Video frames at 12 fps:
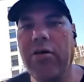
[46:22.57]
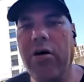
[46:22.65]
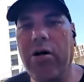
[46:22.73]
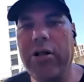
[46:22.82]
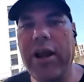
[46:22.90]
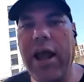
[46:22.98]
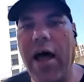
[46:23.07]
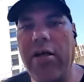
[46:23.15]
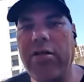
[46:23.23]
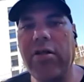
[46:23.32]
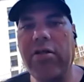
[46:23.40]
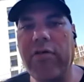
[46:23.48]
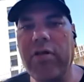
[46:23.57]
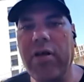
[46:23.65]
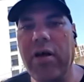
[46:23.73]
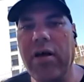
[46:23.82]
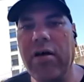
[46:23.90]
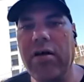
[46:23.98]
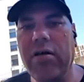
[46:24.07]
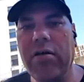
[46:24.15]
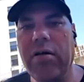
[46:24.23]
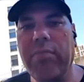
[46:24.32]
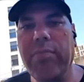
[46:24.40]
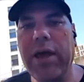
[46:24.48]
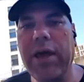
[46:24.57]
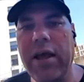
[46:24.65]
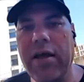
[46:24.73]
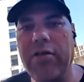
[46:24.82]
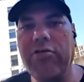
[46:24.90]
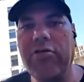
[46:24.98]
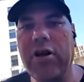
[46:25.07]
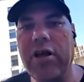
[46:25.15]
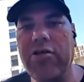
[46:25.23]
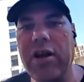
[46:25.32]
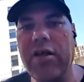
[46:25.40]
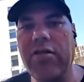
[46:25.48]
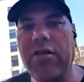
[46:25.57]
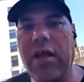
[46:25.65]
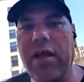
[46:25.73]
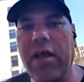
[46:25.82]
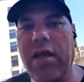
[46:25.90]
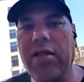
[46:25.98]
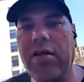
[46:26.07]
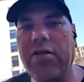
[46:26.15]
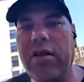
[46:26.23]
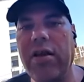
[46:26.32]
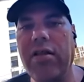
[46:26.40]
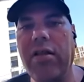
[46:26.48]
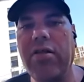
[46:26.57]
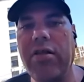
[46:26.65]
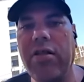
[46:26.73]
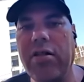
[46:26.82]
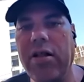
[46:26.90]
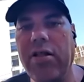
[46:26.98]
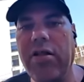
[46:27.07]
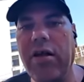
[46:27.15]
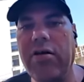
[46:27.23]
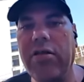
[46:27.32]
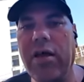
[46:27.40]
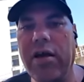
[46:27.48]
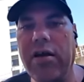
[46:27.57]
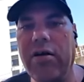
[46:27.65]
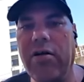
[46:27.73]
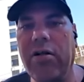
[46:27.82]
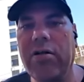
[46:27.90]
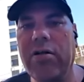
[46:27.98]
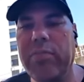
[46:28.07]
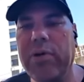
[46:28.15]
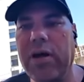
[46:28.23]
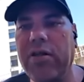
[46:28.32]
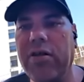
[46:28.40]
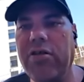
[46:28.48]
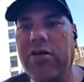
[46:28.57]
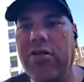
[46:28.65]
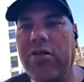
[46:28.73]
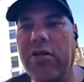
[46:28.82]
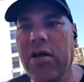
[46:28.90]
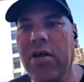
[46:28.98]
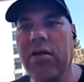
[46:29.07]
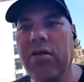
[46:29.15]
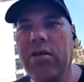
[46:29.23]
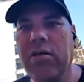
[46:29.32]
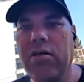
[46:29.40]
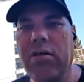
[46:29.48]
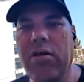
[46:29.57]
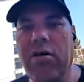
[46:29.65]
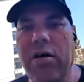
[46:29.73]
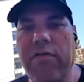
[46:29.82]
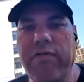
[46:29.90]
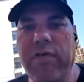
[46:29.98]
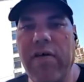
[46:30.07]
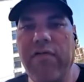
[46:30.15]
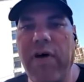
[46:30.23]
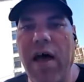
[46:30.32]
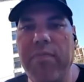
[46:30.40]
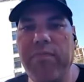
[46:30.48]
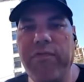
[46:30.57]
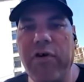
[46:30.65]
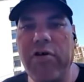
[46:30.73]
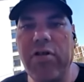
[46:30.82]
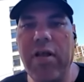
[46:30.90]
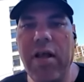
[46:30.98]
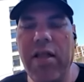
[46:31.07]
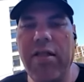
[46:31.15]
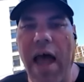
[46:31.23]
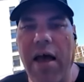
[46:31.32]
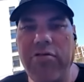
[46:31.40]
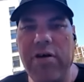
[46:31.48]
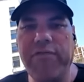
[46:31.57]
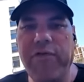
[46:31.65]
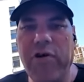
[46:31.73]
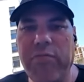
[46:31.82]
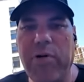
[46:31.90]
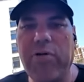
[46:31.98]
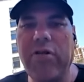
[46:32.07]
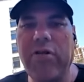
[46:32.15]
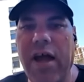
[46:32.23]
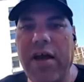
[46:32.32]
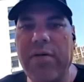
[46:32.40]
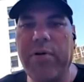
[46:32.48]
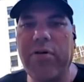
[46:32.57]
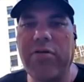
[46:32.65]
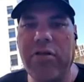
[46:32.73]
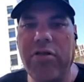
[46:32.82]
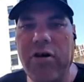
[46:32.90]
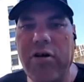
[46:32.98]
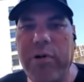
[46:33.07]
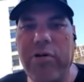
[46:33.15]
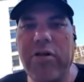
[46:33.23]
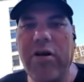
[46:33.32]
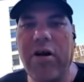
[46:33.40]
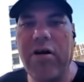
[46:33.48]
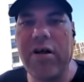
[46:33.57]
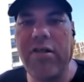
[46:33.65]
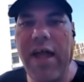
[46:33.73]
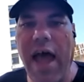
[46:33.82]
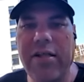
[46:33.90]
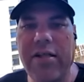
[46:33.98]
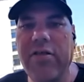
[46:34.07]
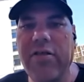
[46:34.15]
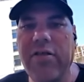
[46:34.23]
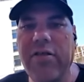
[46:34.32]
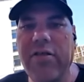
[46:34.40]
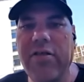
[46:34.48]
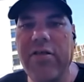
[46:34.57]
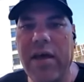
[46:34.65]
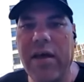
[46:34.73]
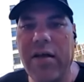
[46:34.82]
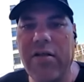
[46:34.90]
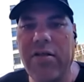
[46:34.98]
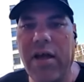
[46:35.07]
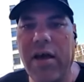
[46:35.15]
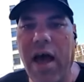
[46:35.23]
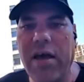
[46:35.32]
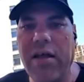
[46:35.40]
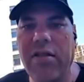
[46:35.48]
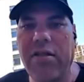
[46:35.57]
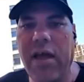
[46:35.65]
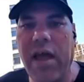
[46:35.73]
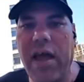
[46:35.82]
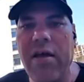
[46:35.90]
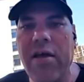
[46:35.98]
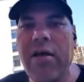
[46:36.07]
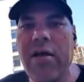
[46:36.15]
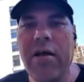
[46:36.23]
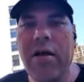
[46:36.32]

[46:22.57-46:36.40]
the whole analysis from the beginning of the tradition is doesn't consider that at all, because it just, you know, if I'm first, it's actually first person, second person, third person are exactly the same thing. It's like I could say,